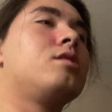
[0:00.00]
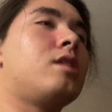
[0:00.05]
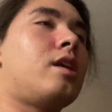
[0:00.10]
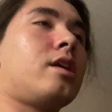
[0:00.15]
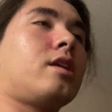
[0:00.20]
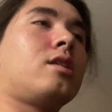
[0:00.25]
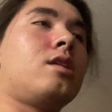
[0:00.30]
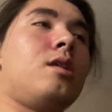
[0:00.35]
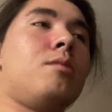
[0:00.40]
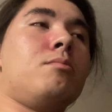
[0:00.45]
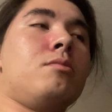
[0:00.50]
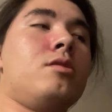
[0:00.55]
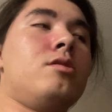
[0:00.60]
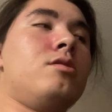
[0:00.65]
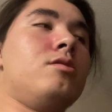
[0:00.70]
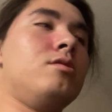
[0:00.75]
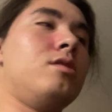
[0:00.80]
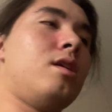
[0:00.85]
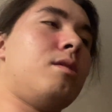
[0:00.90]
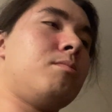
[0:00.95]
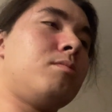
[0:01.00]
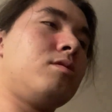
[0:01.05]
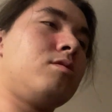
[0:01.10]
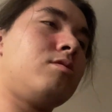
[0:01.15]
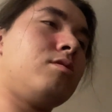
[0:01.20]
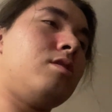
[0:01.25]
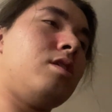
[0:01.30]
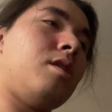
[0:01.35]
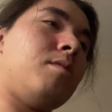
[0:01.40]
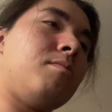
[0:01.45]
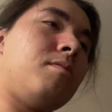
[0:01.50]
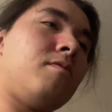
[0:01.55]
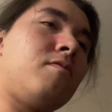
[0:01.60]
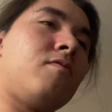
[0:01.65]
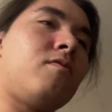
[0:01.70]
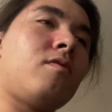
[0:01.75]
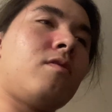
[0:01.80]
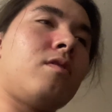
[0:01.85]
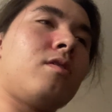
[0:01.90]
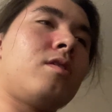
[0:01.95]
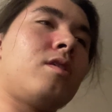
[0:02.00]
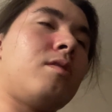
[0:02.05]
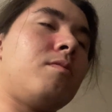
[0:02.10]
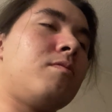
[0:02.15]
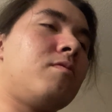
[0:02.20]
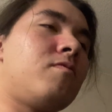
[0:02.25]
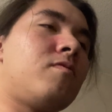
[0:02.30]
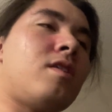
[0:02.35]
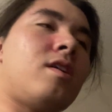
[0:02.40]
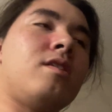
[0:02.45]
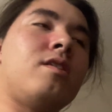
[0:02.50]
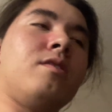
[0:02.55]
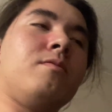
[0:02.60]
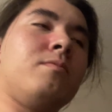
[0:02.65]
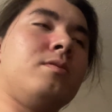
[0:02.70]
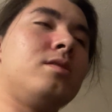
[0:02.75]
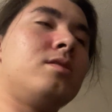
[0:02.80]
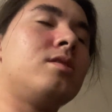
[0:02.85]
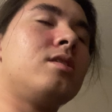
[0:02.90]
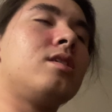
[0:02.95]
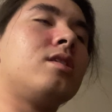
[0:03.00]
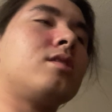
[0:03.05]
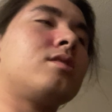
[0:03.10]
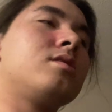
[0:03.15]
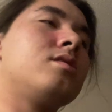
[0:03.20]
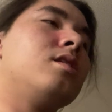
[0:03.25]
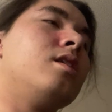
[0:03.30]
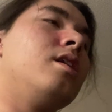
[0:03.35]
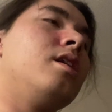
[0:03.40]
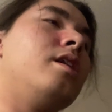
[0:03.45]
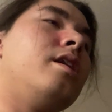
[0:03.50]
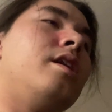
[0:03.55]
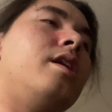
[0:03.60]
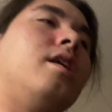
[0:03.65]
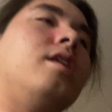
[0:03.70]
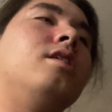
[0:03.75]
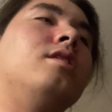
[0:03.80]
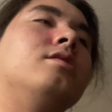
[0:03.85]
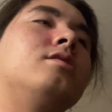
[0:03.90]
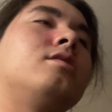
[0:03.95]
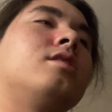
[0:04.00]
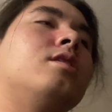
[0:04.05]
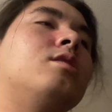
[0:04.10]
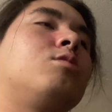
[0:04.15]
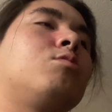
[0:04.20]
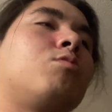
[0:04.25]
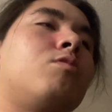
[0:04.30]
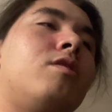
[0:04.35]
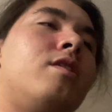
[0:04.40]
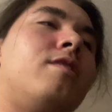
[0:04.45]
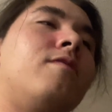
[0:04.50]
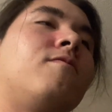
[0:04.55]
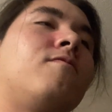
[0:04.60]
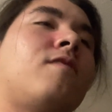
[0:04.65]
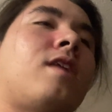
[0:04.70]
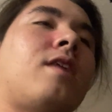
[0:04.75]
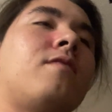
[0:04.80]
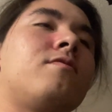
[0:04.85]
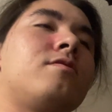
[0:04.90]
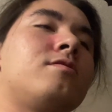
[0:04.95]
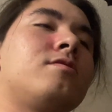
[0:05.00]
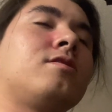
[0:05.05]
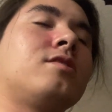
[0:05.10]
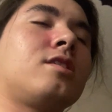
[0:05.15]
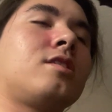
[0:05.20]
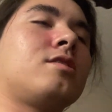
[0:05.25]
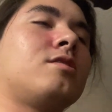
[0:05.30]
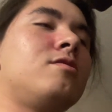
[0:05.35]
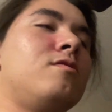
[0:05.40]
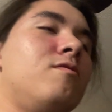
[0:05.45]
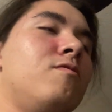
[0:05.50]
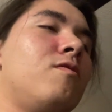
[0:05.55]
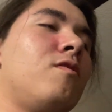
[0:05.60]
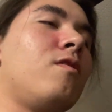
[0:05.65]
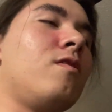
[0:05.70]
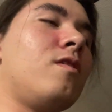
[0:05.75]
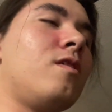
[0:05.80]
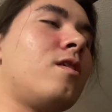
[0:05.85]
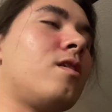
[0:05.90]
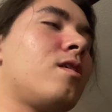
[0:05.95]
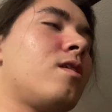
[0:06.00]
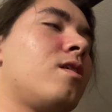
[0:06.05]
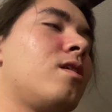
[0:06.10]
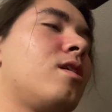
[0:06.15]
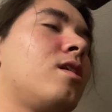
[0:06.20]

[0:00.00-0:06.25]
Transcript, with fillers: like number two, number three, number four, number five, number six, and it said 25 or 624.